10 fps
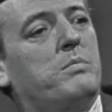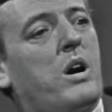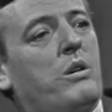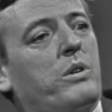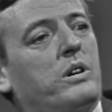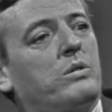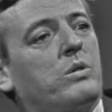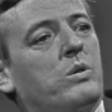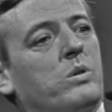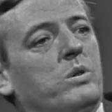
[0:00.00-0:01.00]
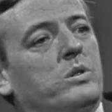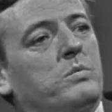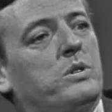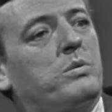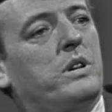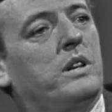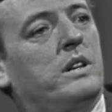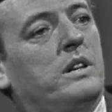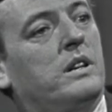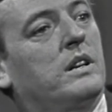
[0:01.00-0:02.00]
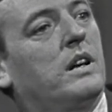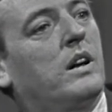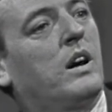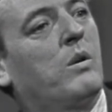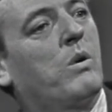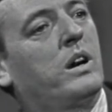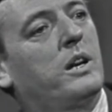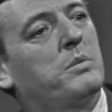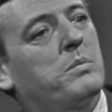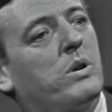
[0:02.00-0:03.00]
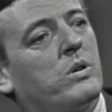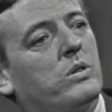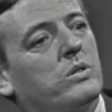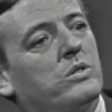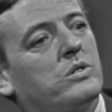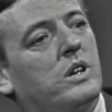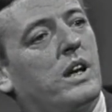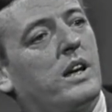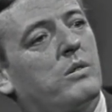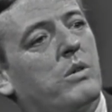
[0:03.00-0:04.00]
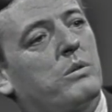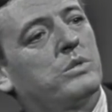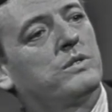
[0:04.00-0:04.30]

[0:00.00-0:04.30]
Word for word: Broderick draws between what he proposed and what was